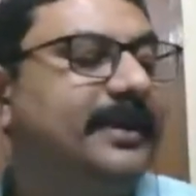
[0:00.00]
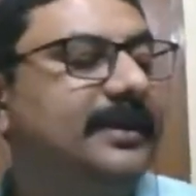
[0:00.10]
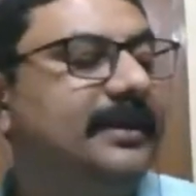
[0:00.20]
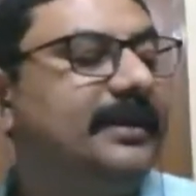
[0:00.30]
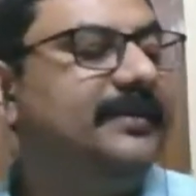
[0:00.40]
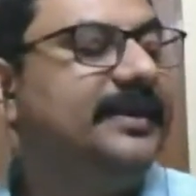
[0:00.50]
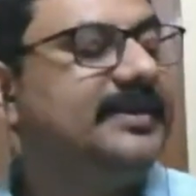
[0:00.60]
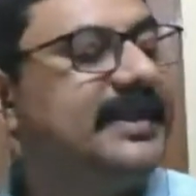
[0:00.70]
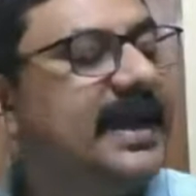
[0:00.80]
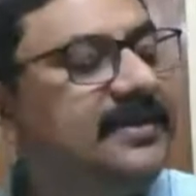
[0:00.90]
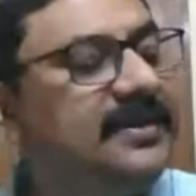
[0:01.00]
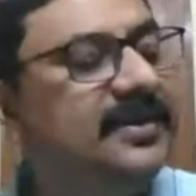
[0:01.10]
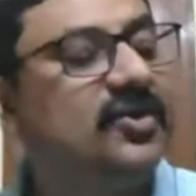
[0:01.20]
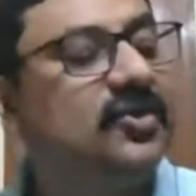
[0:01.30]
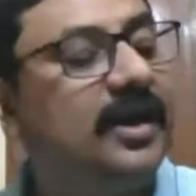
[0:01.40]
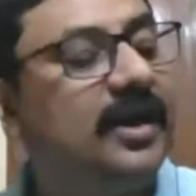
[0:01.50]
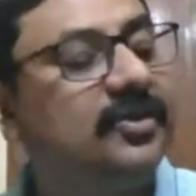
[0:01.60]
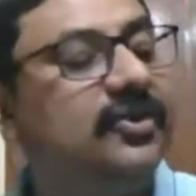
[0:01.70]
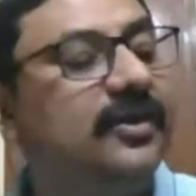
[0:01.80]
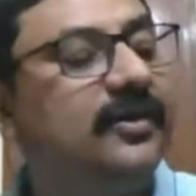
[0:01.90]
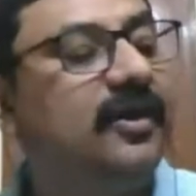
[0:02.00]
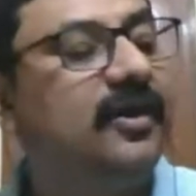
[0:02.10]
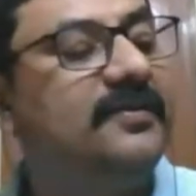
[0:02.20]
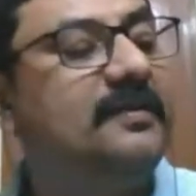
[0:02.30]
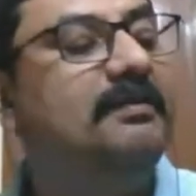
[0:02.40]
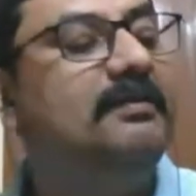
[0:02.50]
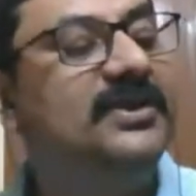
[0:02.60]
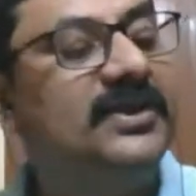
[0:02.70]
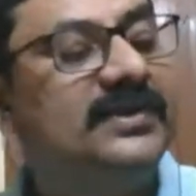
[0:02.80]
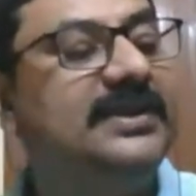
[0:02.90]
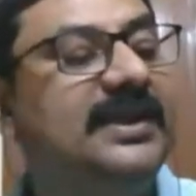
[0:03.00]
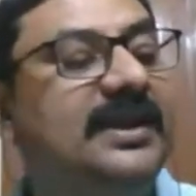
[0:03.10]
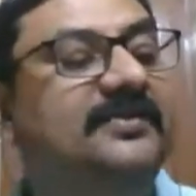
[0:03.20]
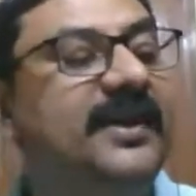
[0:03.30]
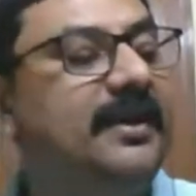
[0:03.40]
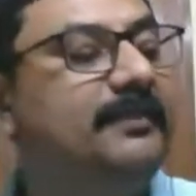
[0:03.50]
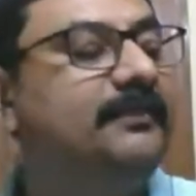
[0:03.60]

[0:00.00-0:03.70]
There stands a structure of majestic frame,